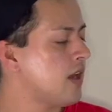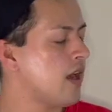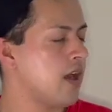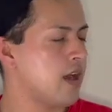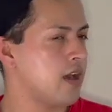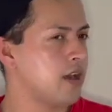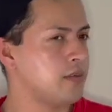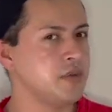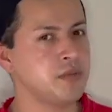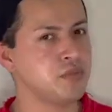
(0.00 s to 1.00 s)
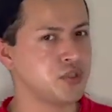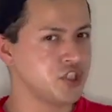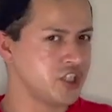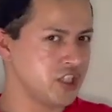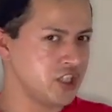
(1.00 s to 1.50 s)
and be
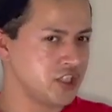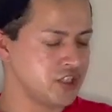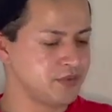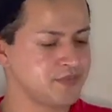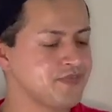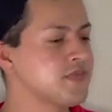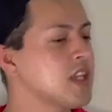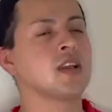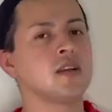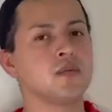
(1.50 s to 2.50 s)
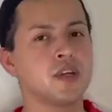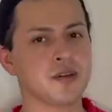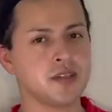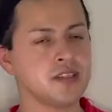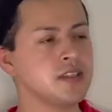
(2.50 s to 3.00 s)
bushy. We're
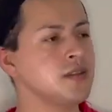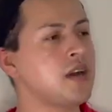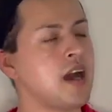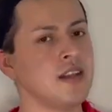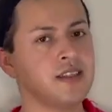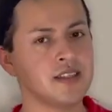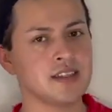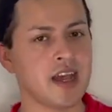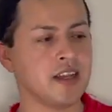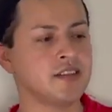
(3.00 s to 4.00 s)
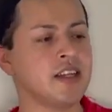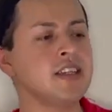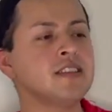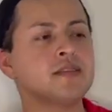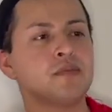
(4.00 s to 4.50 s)
going to add this
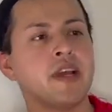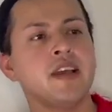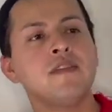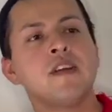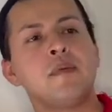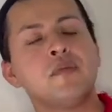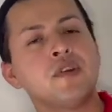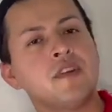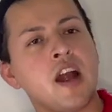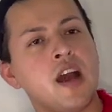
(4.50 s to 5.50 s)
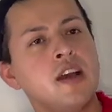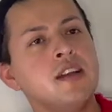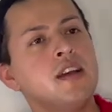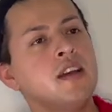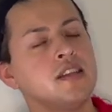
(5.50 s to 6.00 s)
hydrating spray from Murad
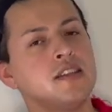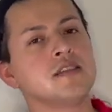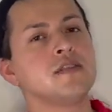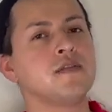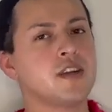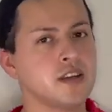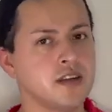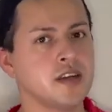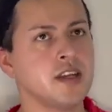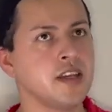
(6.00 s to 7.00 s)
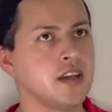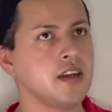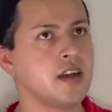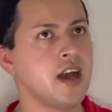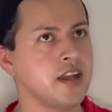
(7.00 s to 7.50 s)
just to further
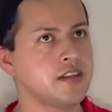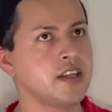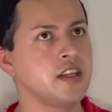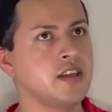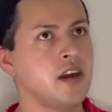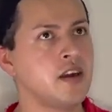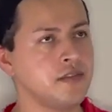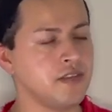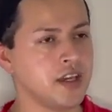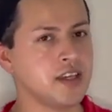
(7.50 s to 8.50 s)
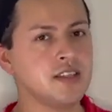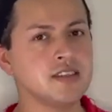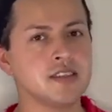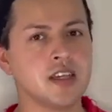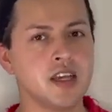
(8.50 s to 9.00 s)
hydrate our face,
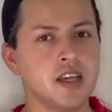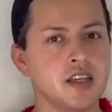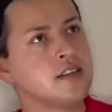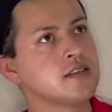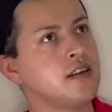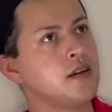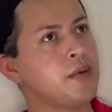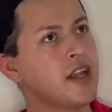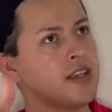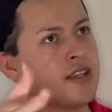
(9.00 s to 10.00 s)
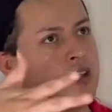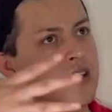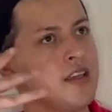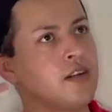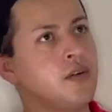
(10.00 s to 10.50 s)
just to add another
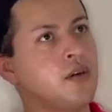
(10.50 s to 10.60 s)
layer of